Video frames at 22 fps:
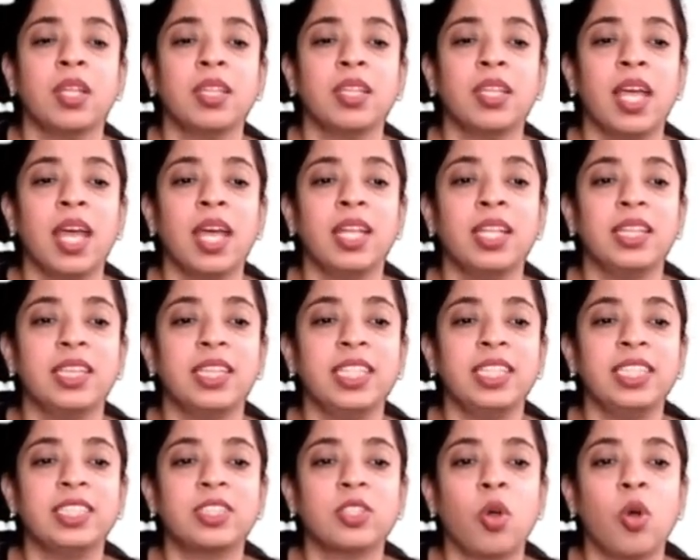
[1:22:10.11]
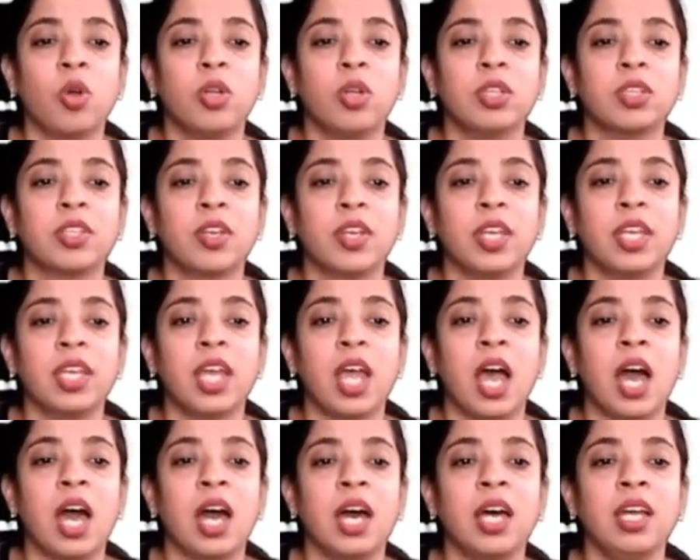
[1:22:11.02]
Then these all three
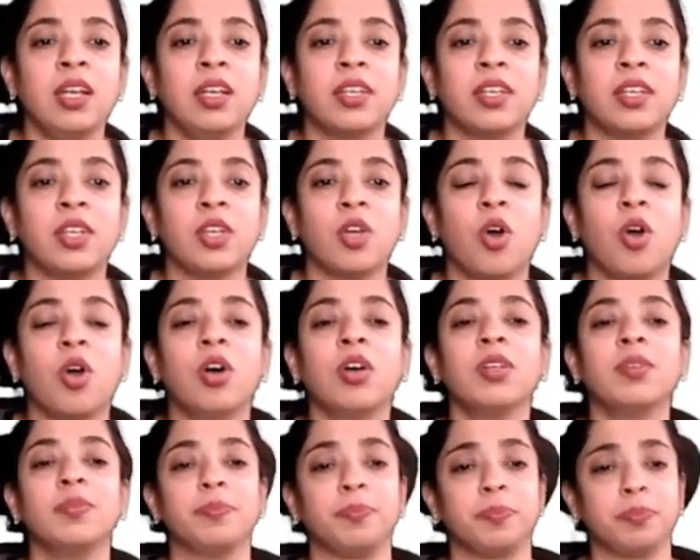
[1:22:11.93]
are your